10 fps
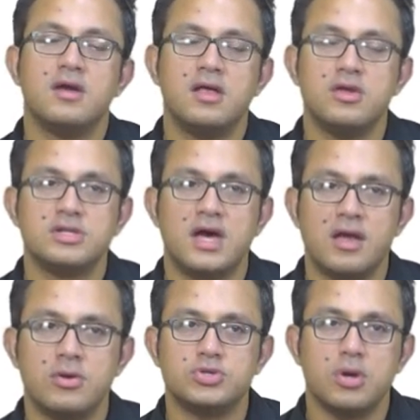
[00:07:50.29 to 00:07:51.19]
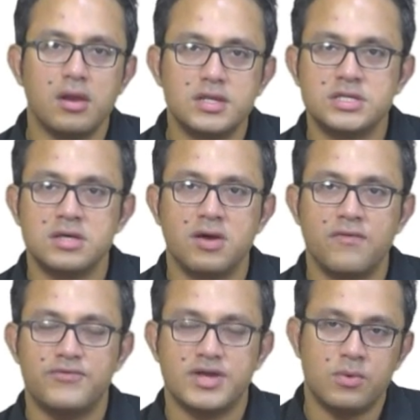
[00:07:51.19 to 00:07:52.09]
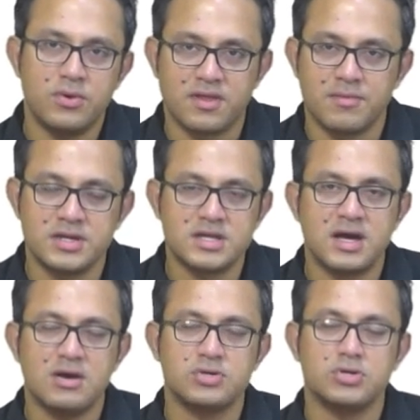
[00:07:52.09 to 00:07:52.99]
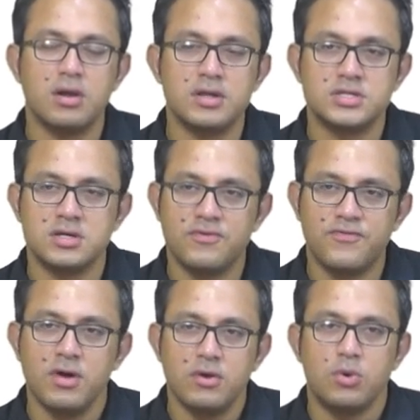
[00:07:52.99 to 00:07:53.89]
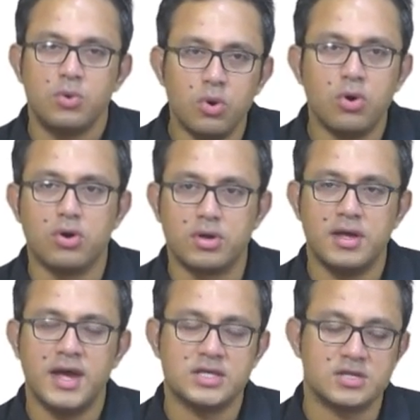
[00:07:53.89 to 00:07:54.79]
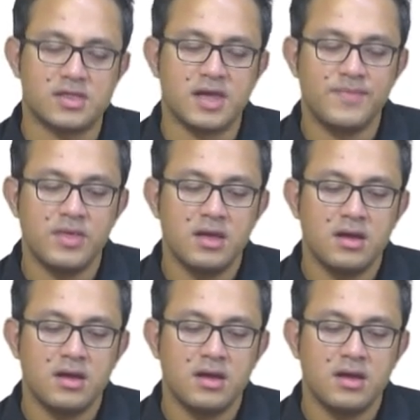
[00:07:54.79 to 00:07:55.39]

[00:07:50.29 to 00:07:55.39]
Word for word: And the entire ontology of terrorism, the entire ontology of rogue agency